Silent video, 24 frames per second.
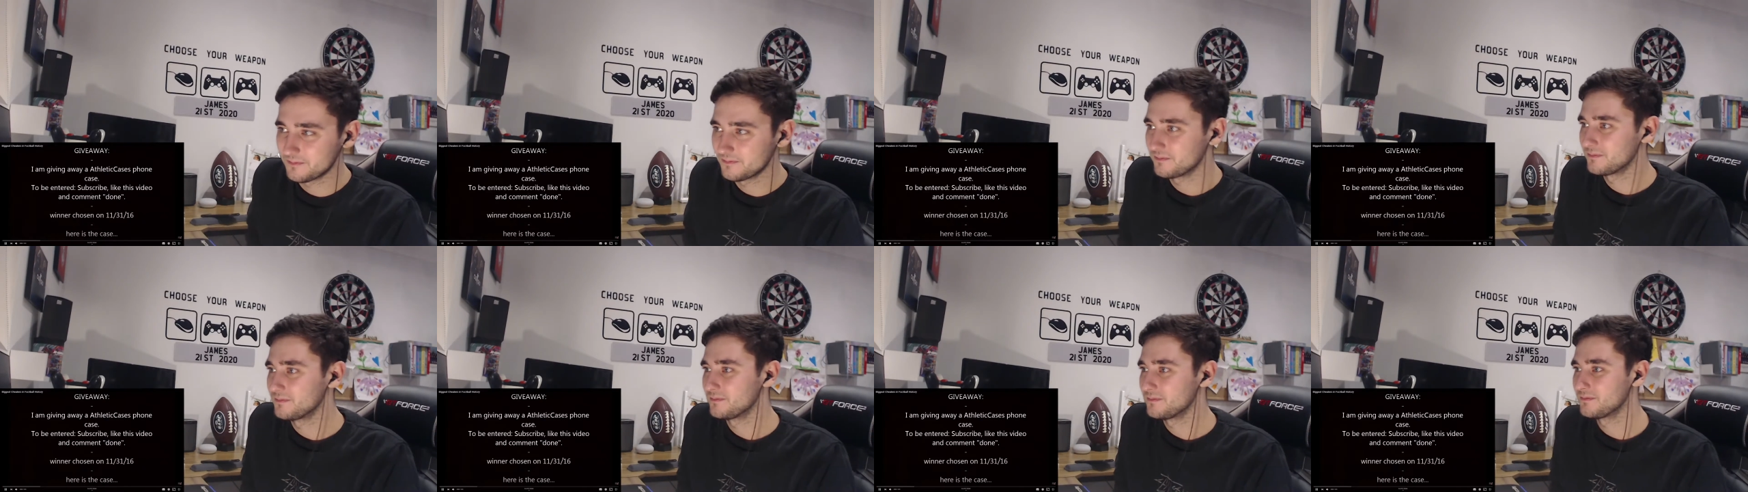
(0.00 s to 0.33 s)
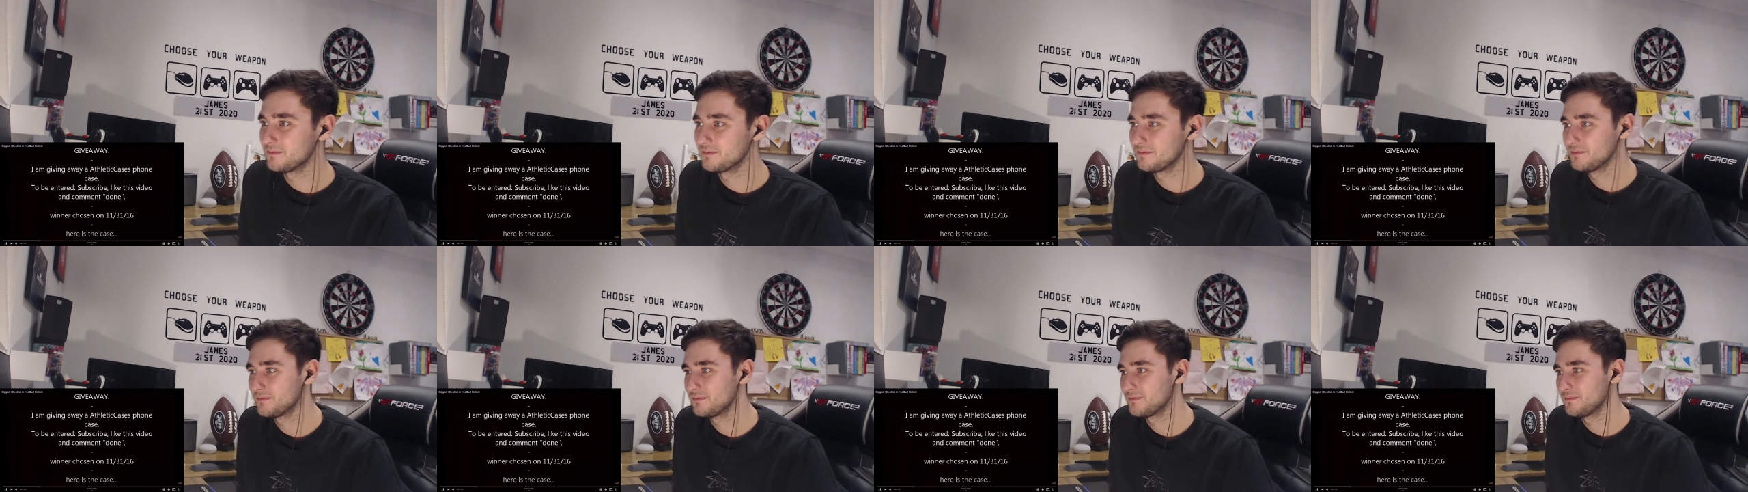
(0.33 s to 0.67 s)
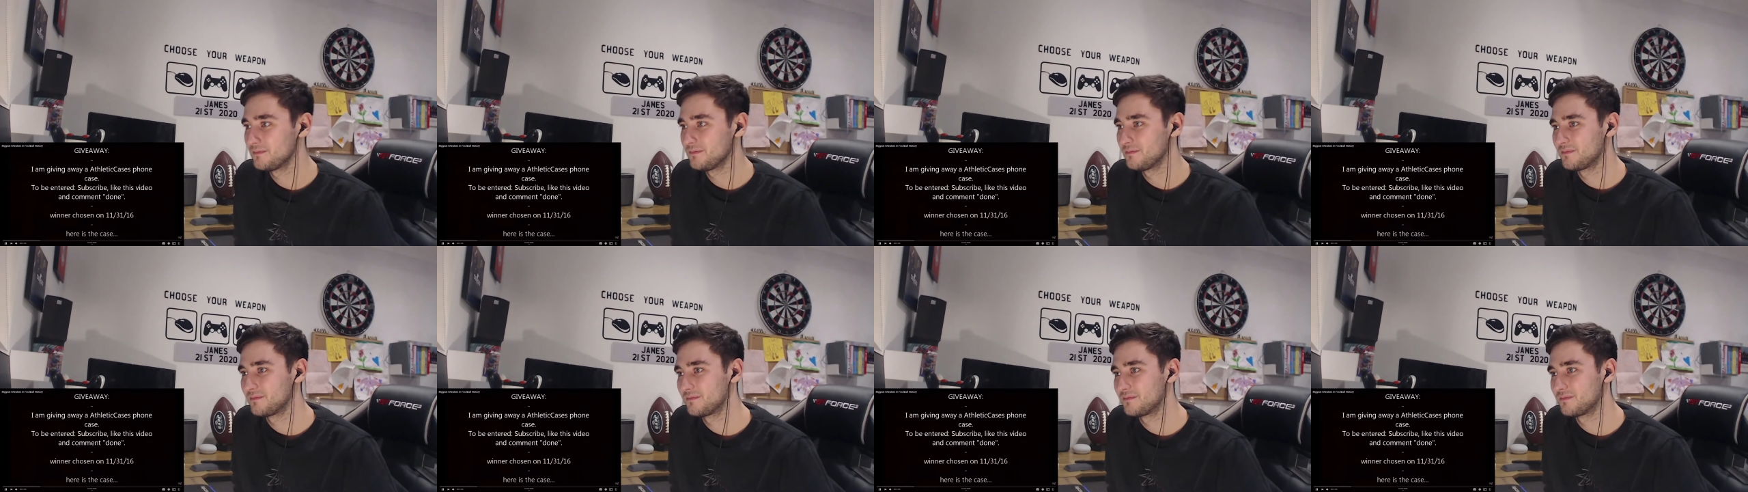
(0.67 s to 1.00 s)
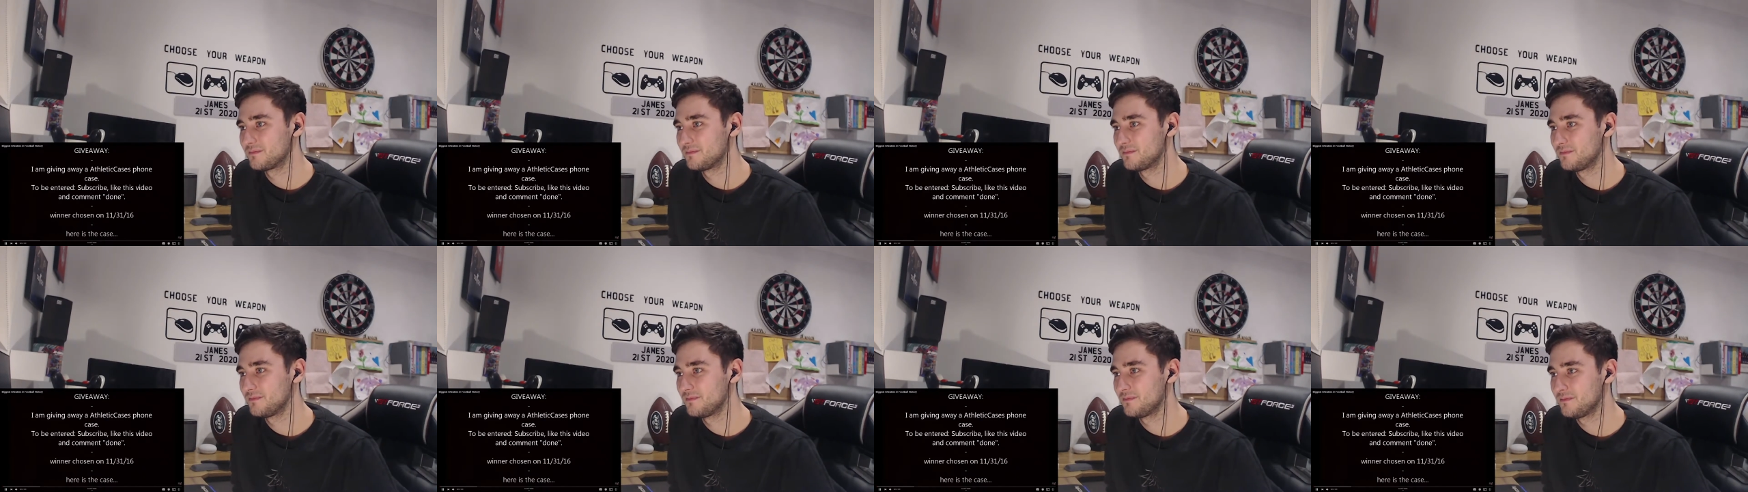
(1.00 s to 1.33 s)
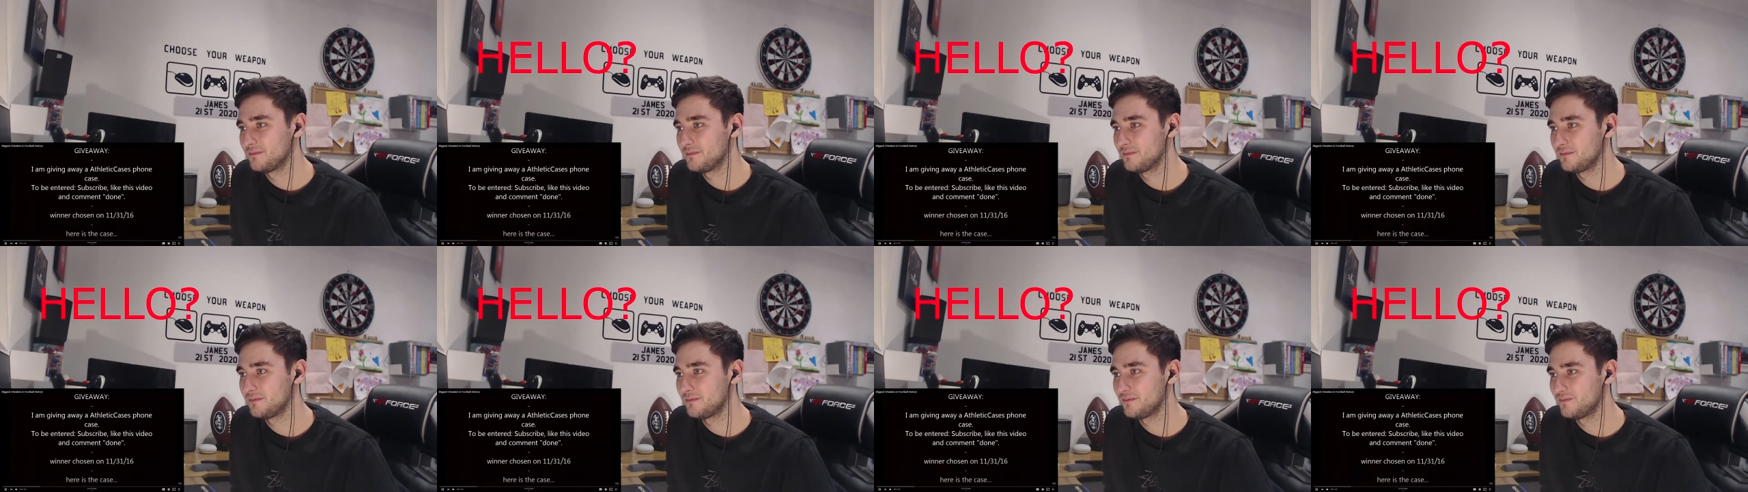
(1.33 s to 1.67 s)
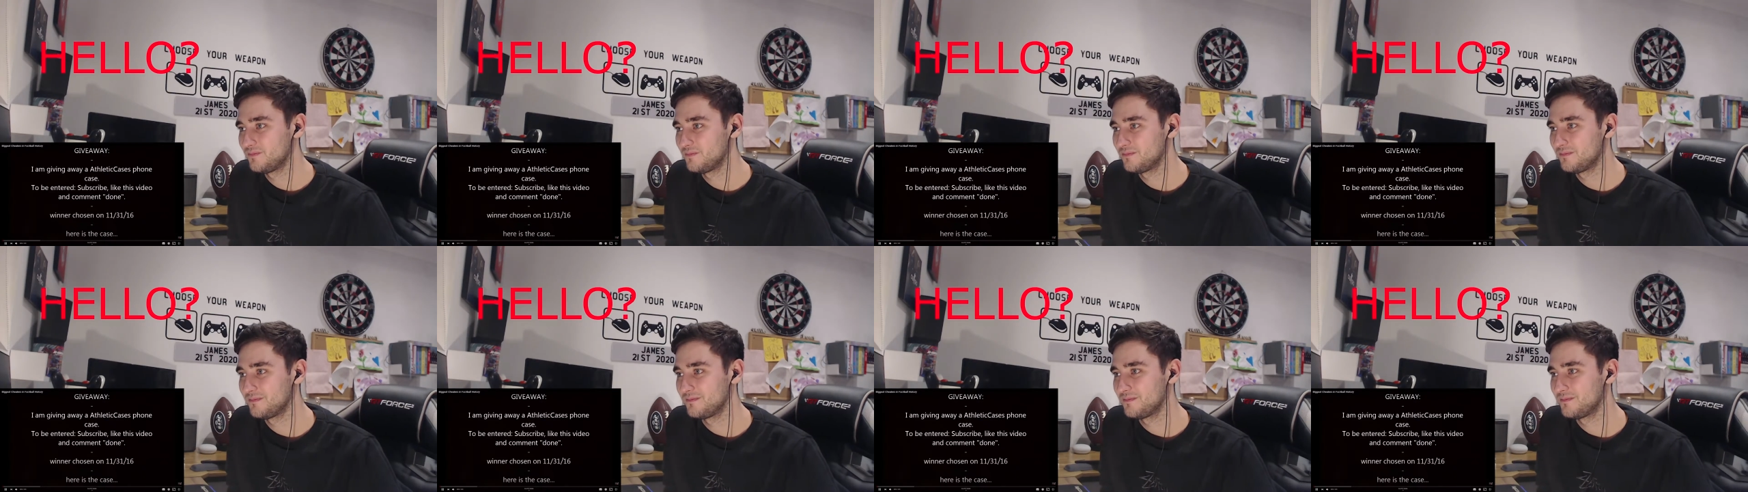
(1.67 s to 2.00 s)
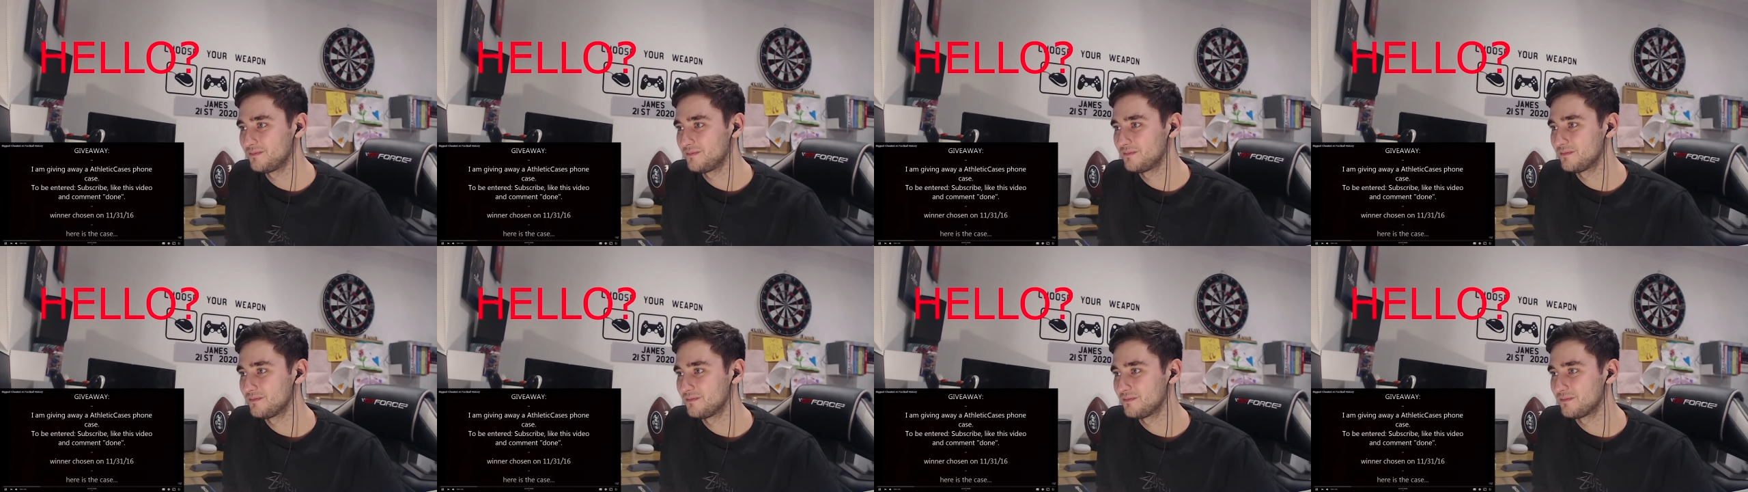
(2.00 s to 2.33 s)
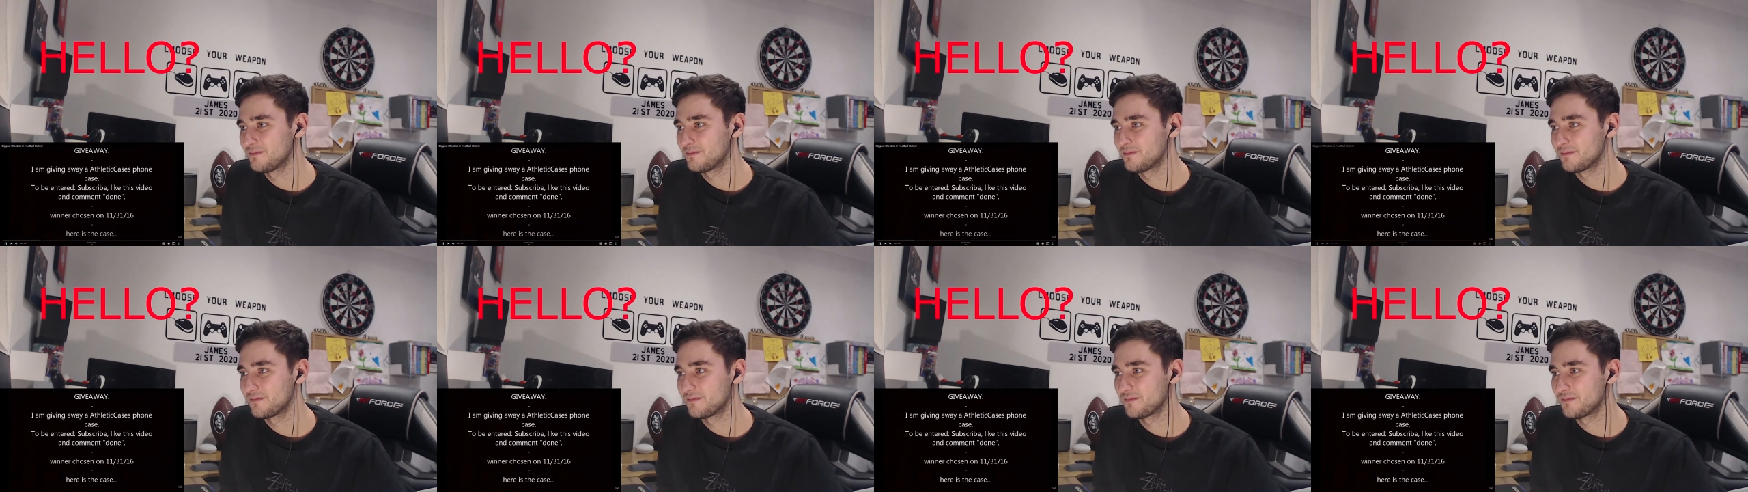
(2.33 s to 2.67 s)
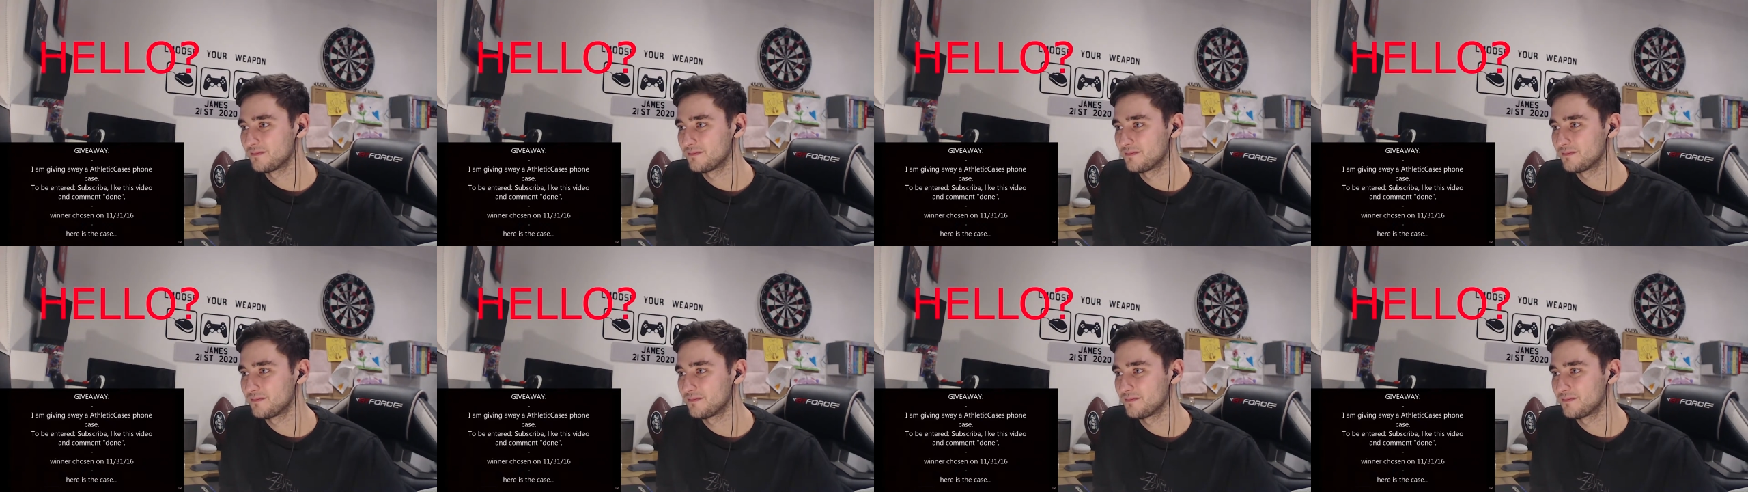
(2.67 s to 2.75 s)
[no speech]